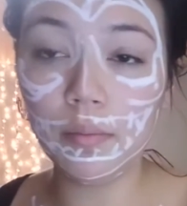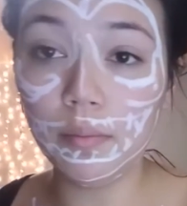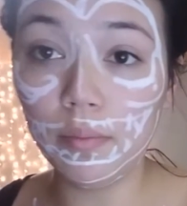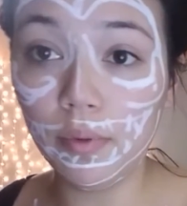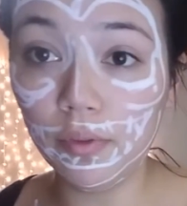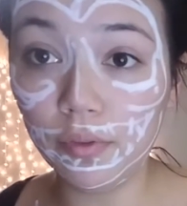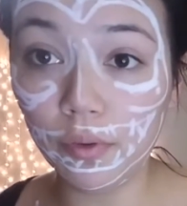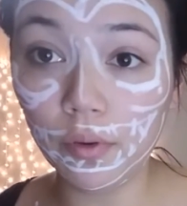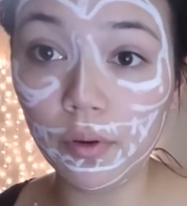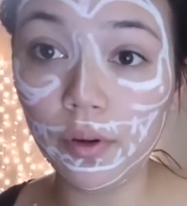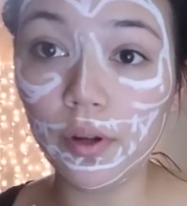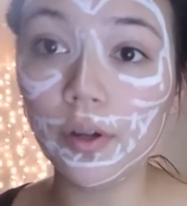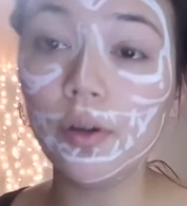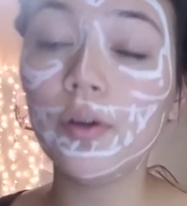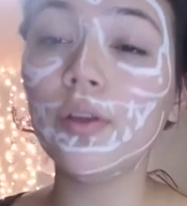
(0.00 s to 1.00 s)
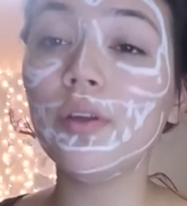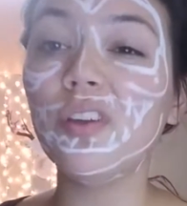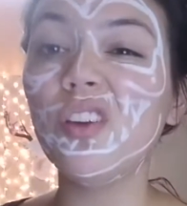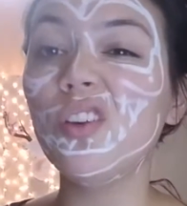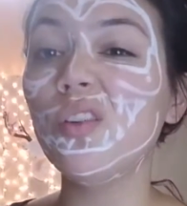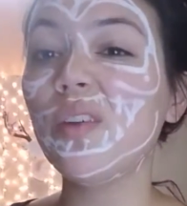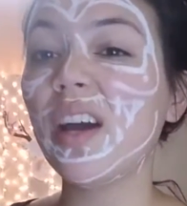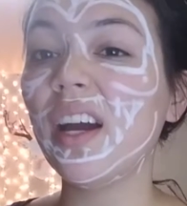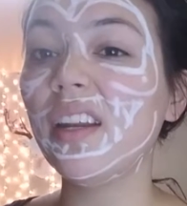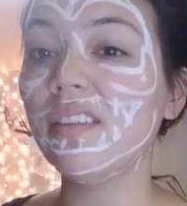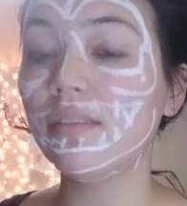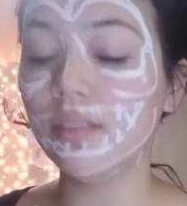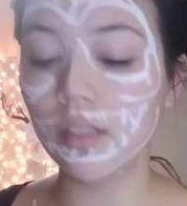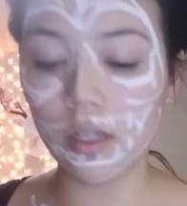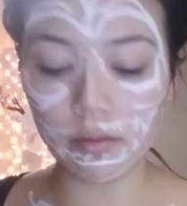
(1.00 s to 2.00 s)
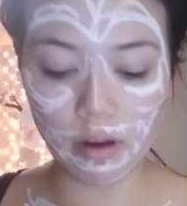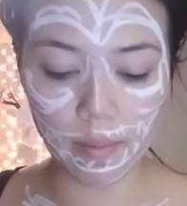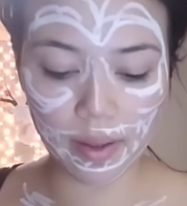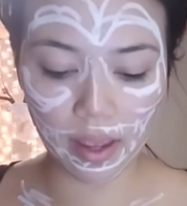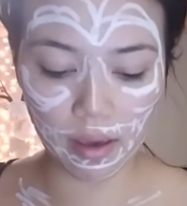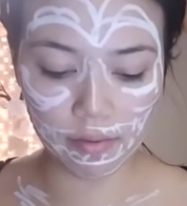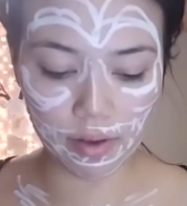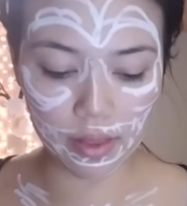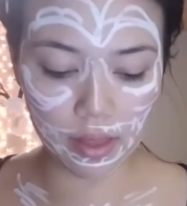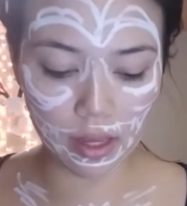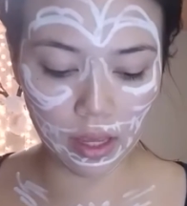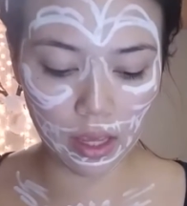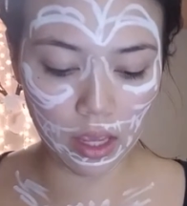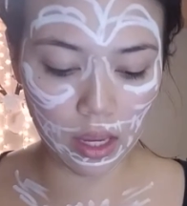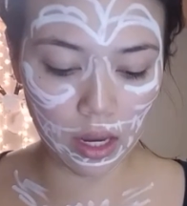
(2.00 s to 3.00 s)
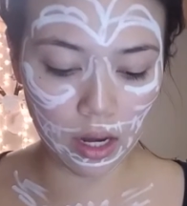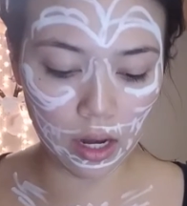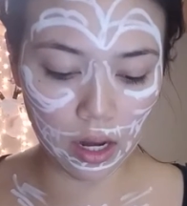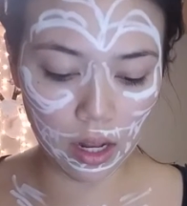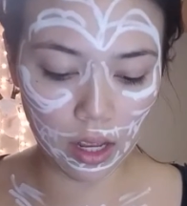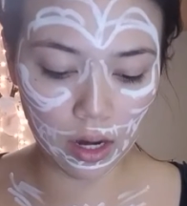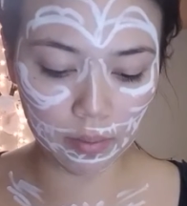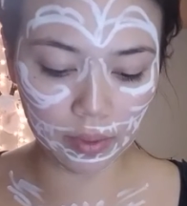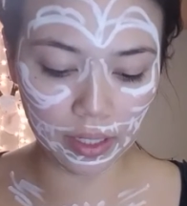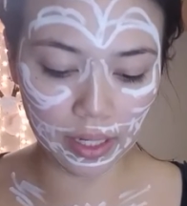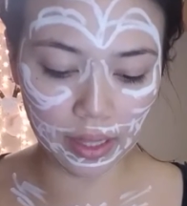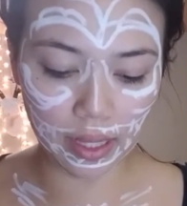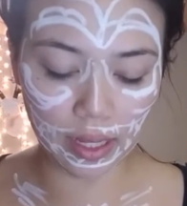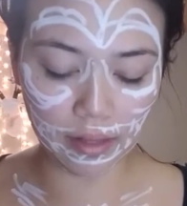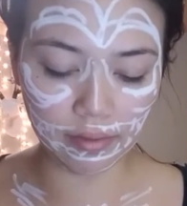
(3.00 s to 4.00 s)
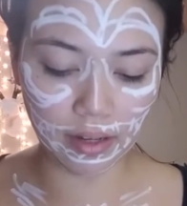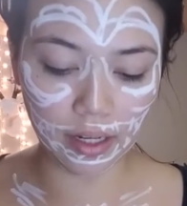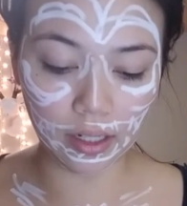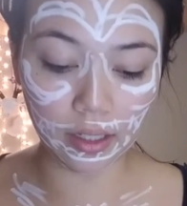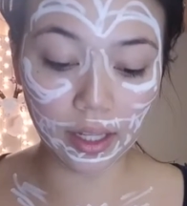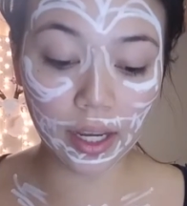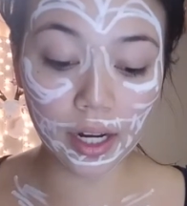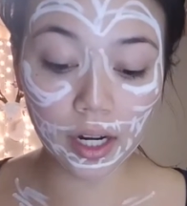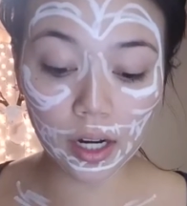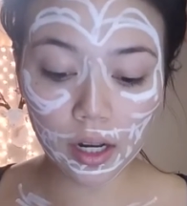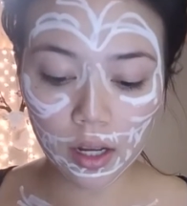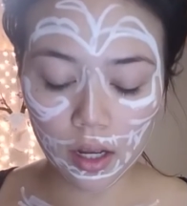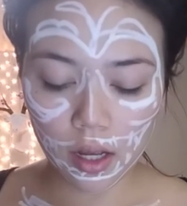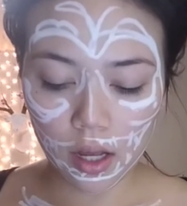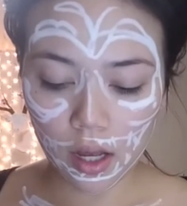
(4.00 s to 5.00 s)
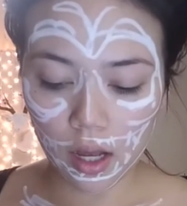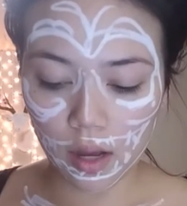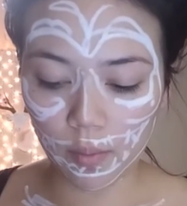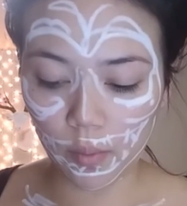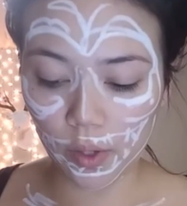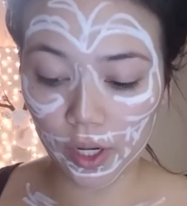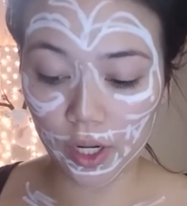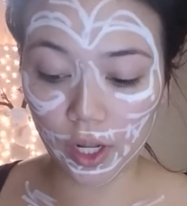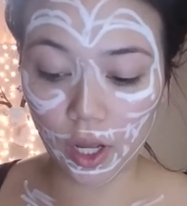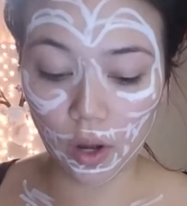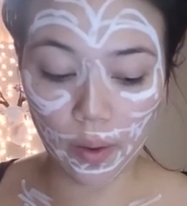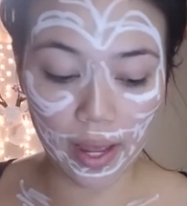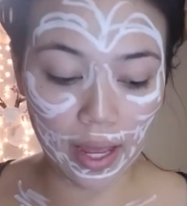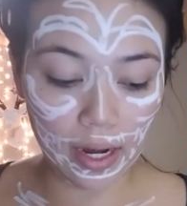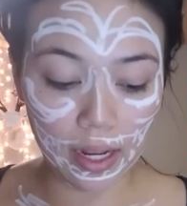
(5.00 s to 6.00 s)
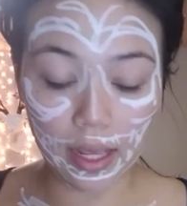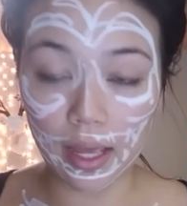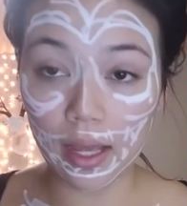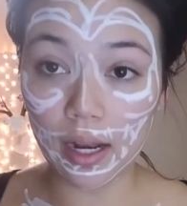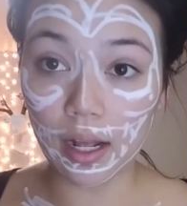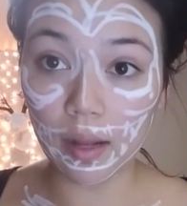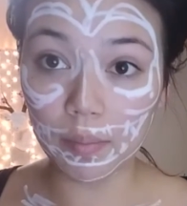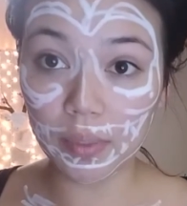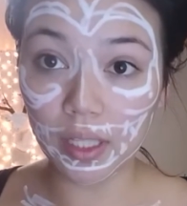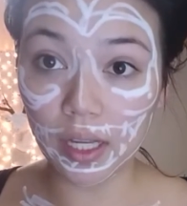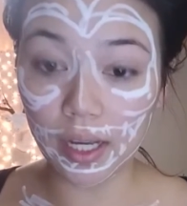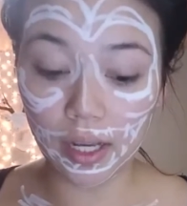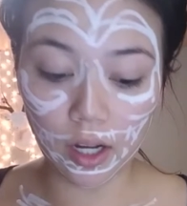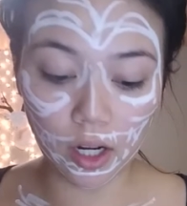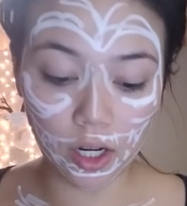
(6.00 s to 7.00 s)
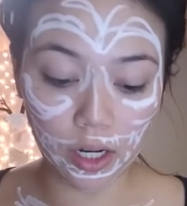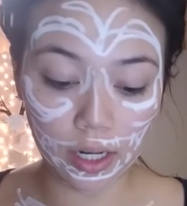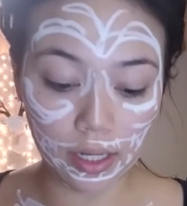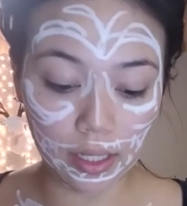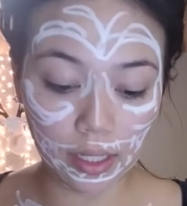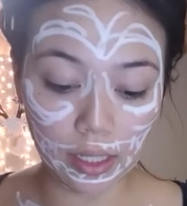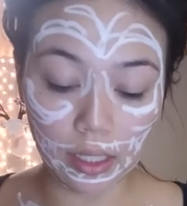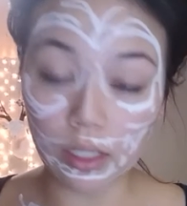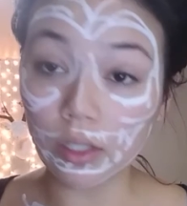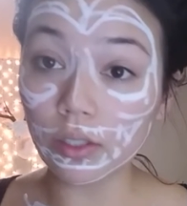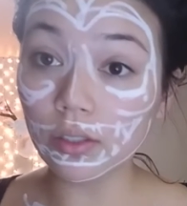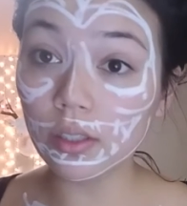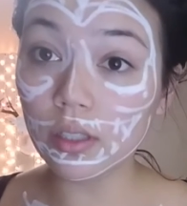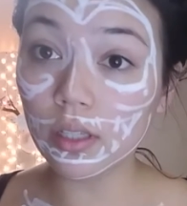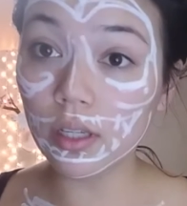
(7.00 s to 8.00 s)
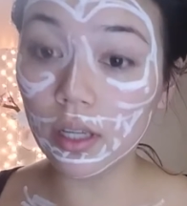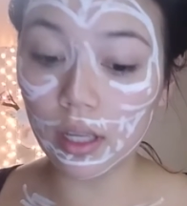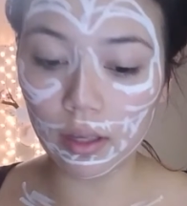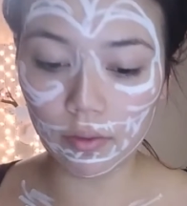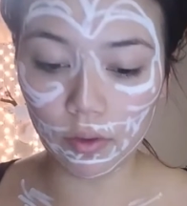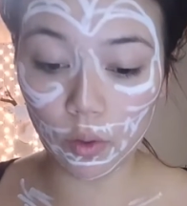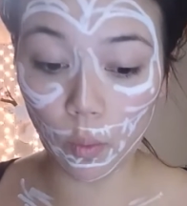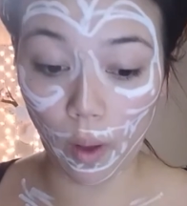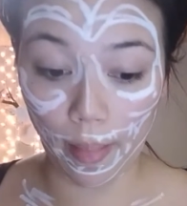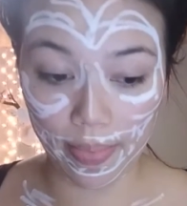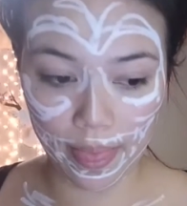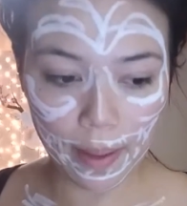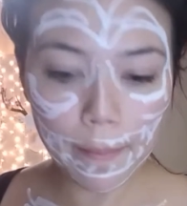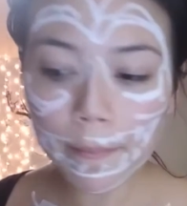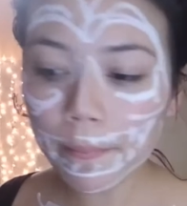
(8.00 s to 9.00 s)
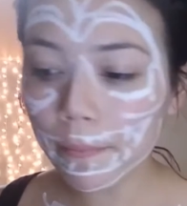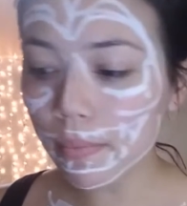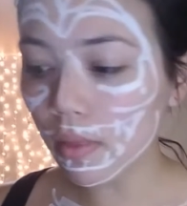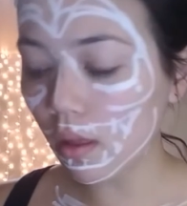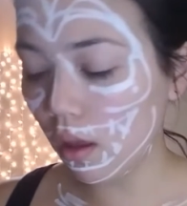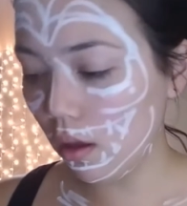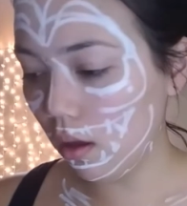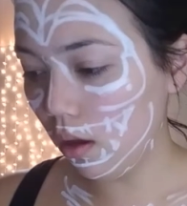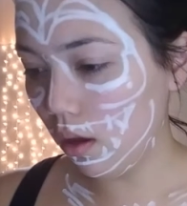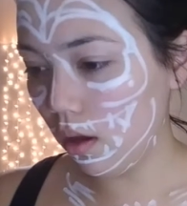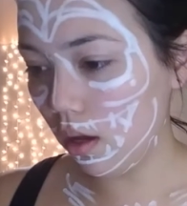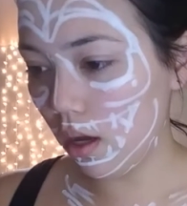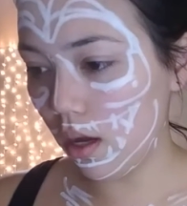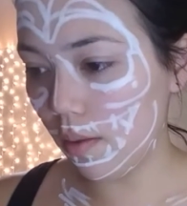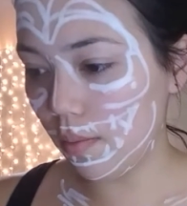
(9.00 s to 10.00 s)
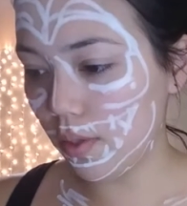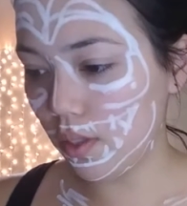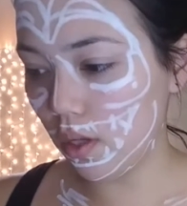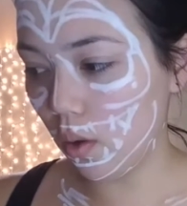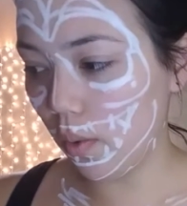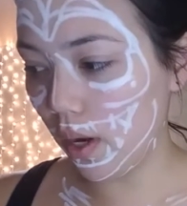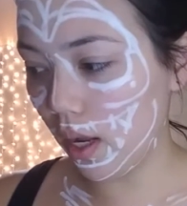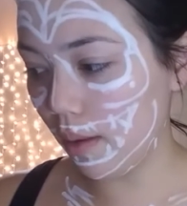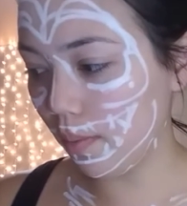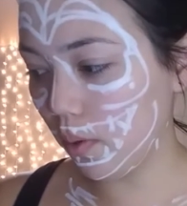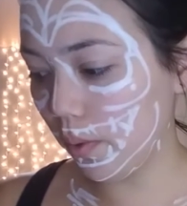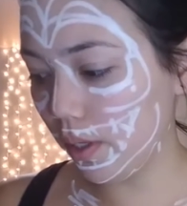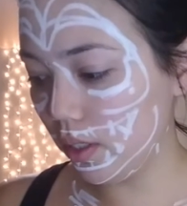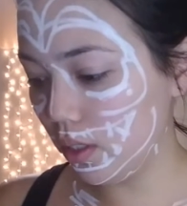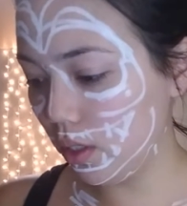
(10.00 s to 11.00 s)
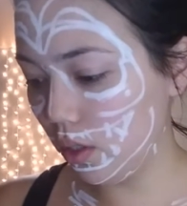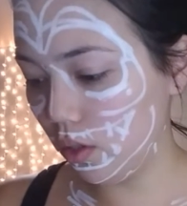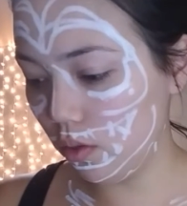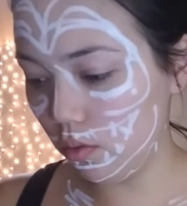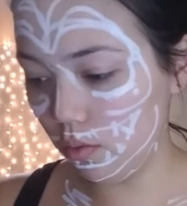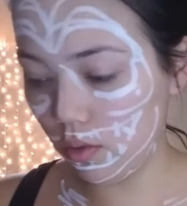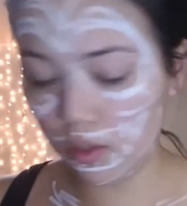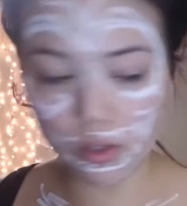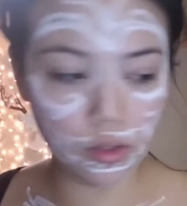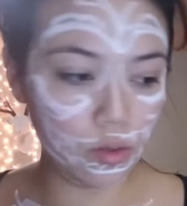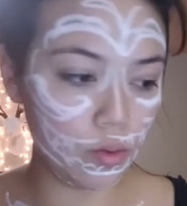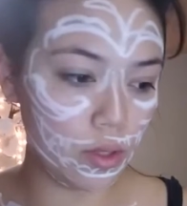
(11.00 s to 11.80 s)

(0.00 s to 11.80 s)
before you kind of start rubbing everything in and applying that final layer, we're going to go ahead and apply our gills if you want them. So what I'm going to use to do